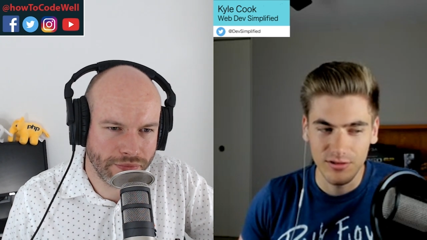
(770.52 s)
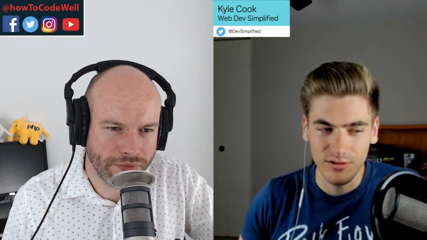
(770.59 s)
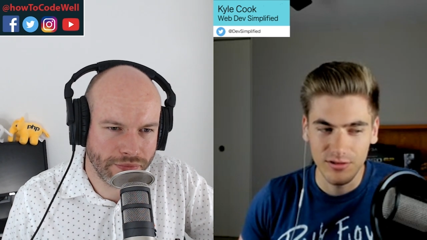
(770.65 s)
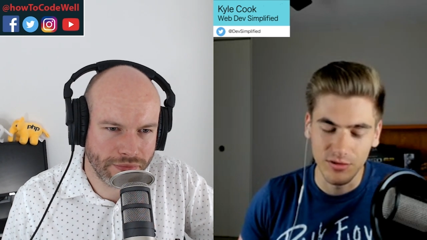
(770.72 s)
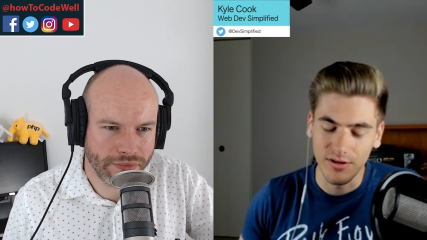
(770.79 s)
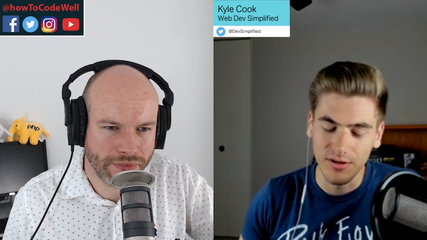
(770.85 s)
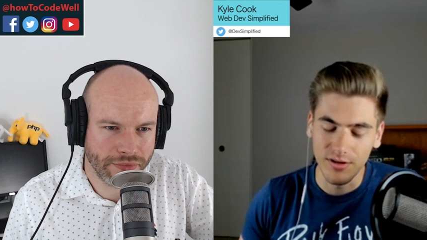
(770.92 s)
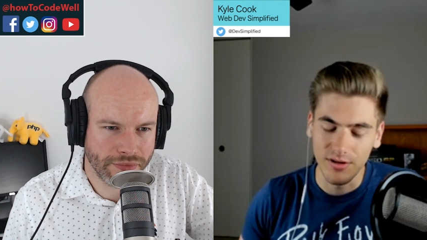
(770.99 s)
Speaker 1: to a
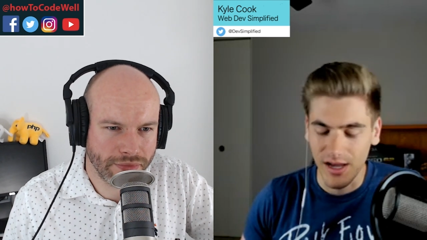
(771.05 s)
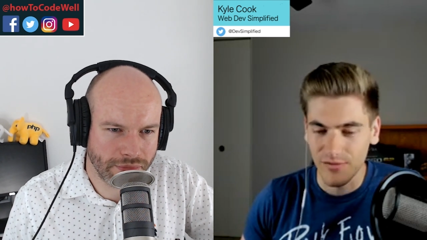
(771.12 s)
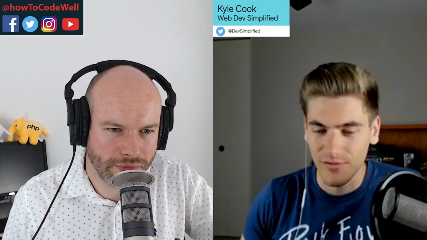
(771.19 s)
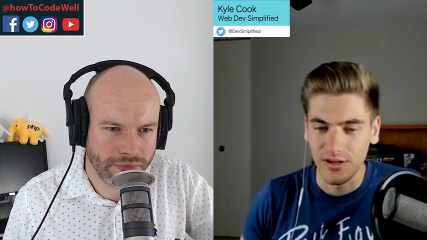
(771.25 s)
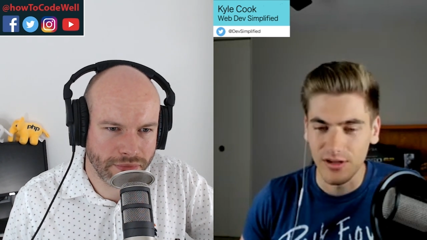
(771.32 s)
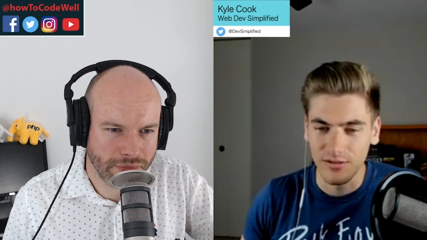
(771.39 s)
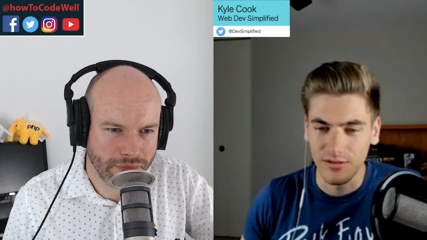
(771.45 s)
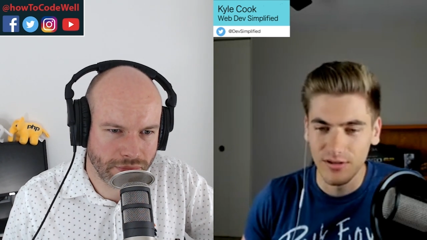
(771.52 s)
year and a half
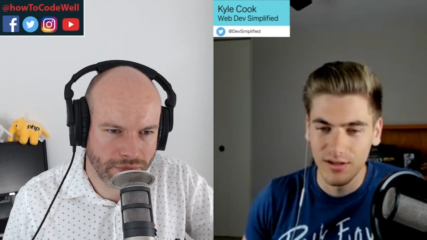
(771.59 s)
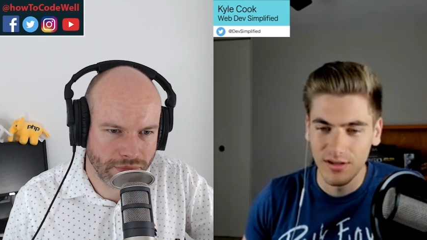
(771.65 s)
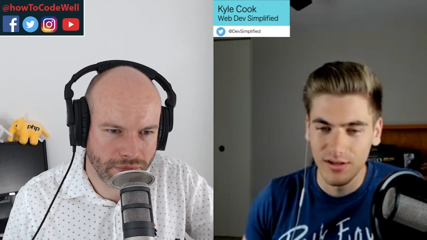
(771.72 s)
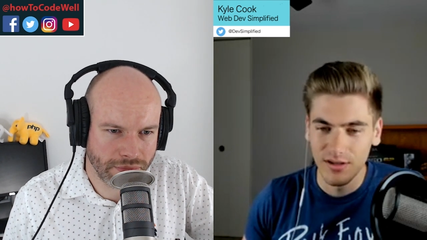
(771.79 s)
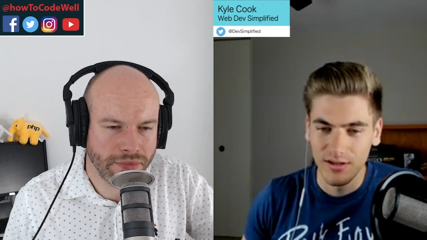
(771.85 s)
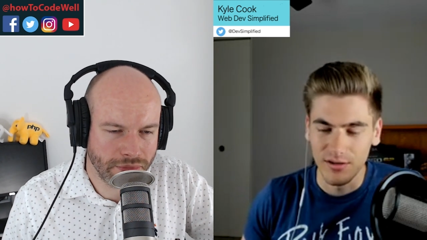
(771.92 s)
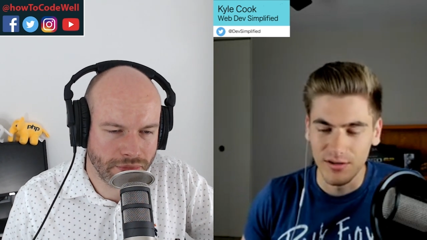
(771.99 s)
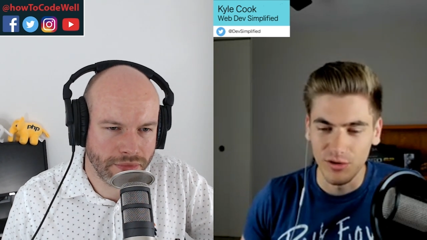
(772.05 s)
ago.
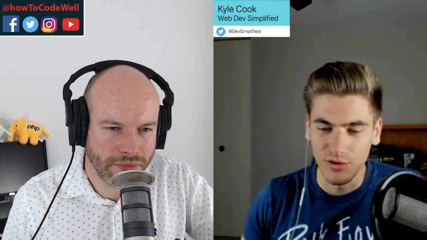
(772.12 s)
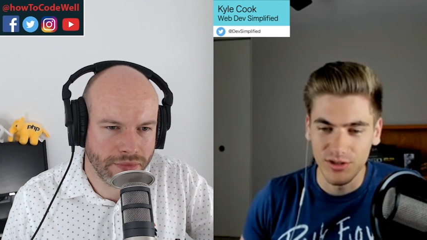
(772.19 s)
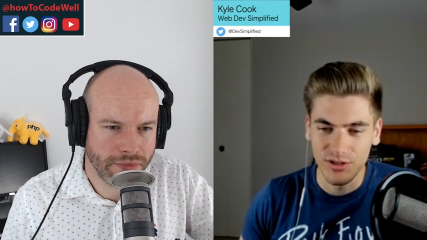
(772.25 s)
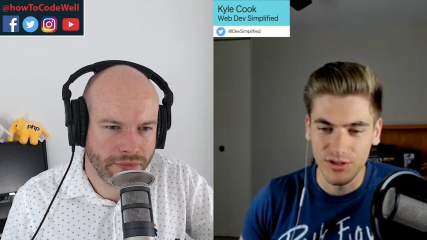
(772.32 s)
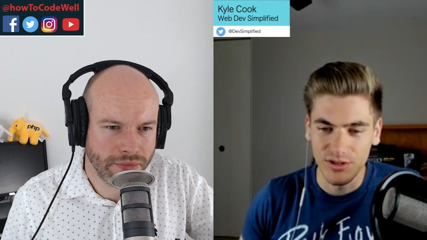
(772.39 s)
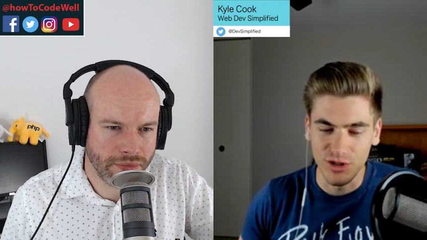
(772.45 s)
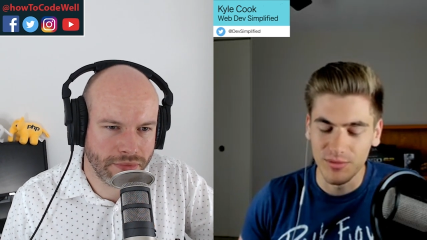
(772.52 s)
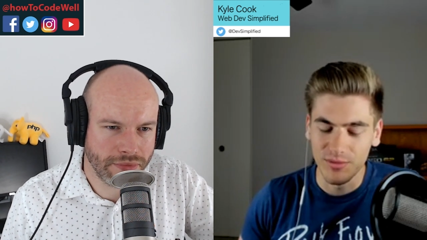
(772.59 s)
I really
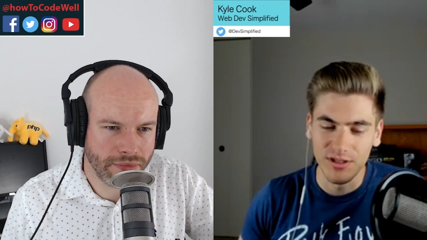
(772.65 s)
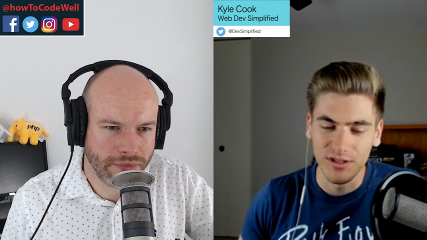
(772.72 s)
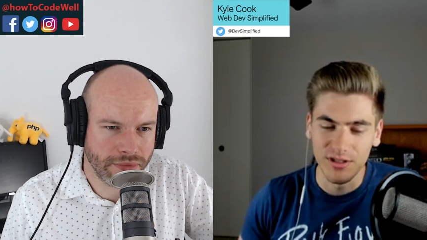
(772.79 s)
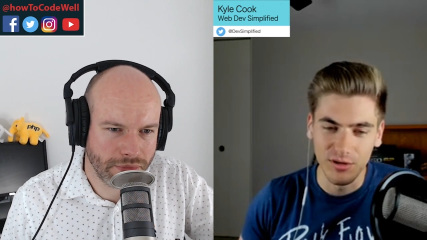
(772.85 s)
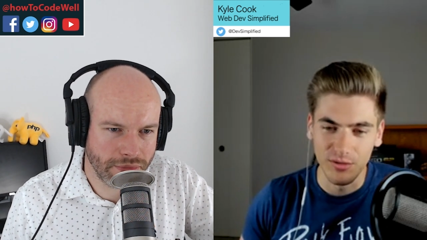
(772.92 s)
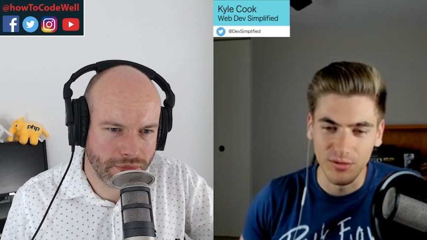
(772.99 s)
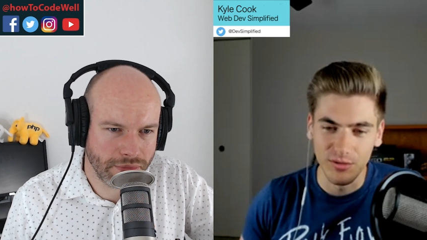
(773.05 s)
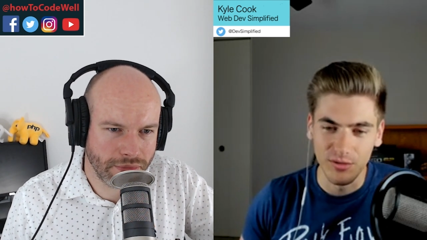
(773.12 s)
just jumped
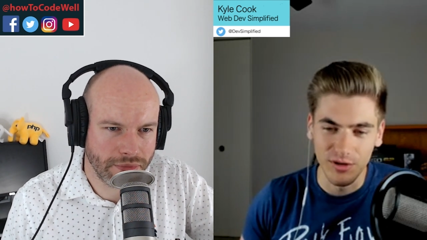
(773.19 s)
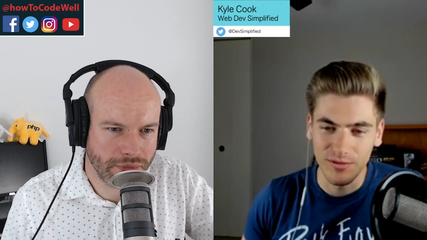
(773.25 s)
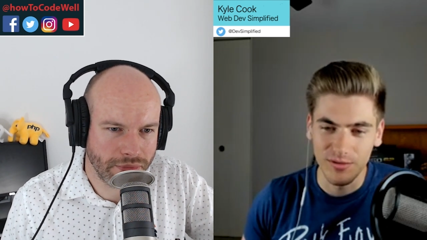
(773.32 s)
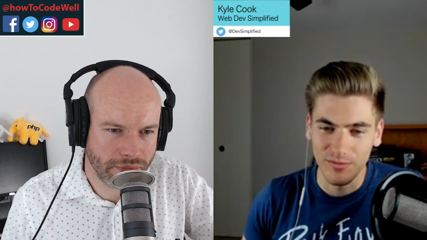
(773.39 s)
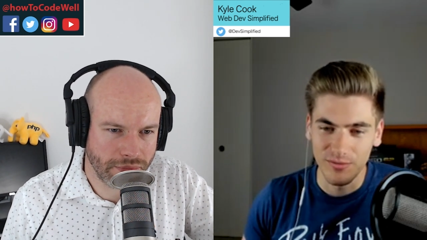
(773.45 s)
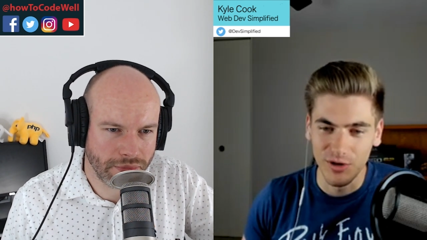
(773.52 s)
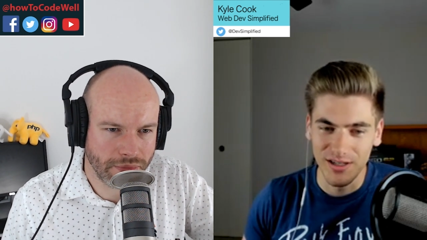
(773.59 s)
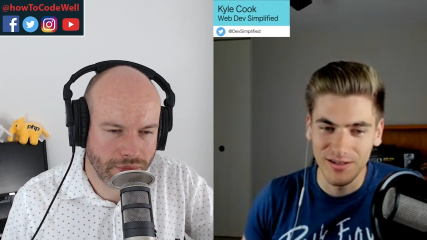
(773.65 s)
into it at work.
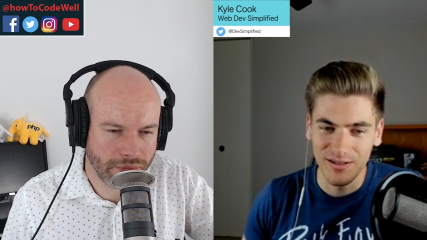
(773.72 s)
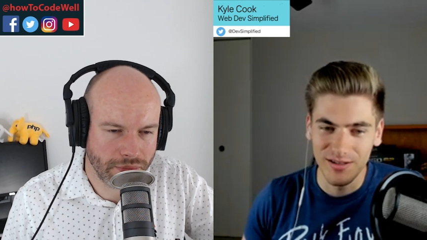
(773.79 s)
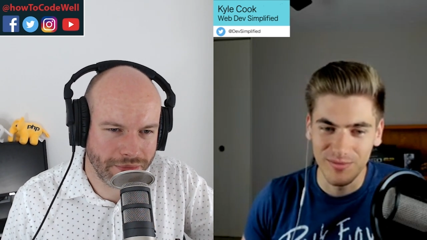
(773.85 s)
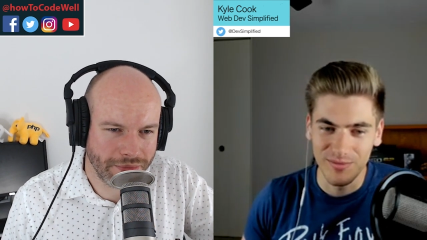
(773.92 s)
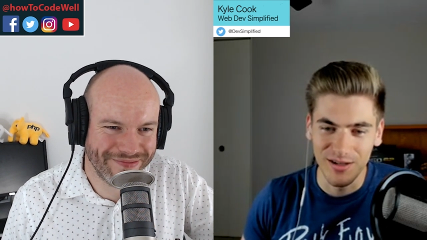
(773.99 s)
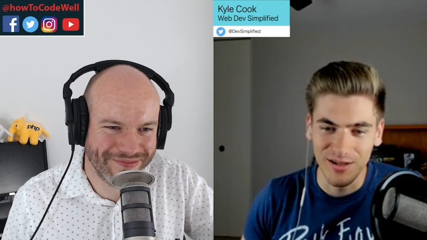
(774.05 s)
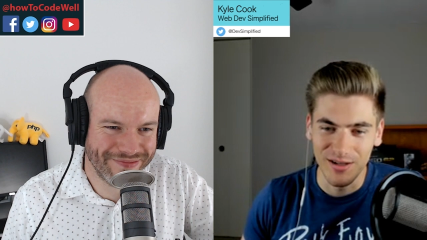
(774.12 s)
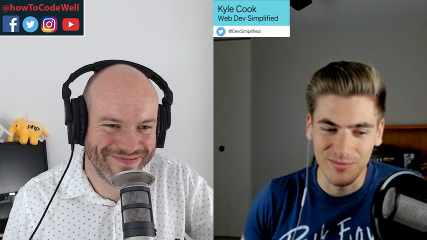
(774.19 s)
One day
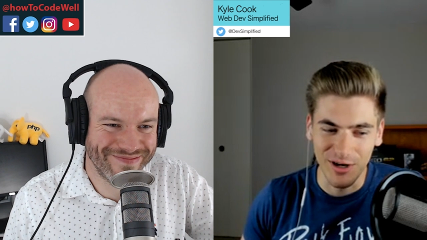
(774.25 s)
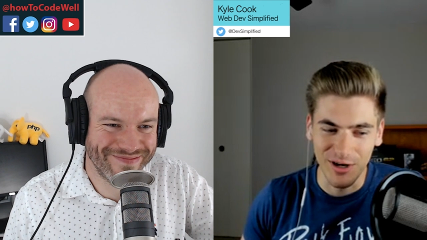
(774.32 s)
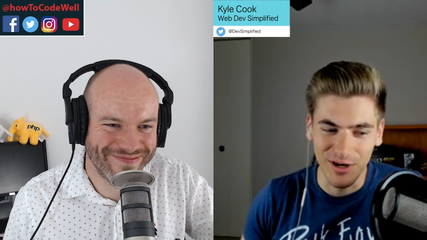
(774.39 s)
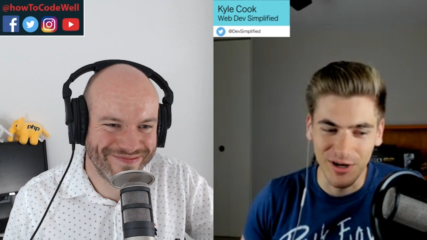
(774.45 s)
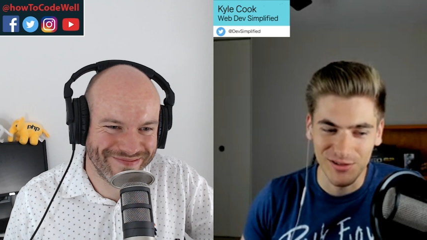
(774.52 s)
my boss